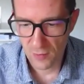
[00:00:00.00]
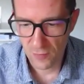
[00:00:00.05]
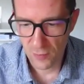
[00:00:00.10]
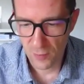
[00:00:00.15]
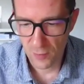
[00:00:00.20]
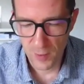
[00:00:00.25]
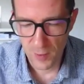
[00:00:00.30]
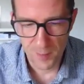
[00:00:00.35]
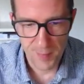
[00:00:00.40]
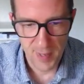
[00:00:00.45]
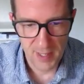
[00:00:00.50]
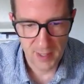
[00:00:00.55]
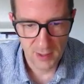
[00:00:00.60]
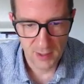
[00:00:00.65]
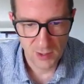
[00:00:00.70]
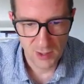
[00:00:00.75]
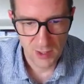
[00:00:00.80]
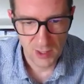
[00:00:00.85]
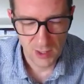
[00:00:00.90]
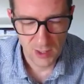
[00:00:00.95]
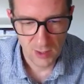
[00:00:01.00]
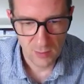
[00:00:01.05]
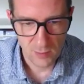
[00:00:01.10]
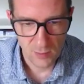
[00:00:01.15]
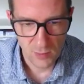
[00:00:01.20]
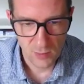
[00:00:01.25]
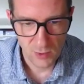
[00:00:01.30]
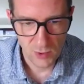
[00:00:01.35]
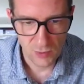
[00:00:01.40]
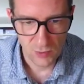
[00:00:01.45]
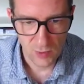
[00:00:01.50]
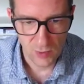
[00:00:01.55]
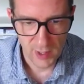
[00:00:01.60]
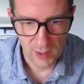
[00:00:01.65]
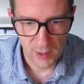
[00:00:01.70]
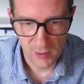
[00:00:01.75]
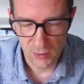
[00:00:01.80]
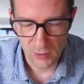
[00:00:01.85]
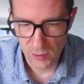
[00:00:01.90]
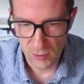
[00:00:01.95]
embedded systems right
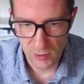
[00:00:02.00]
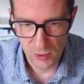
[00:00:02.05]
through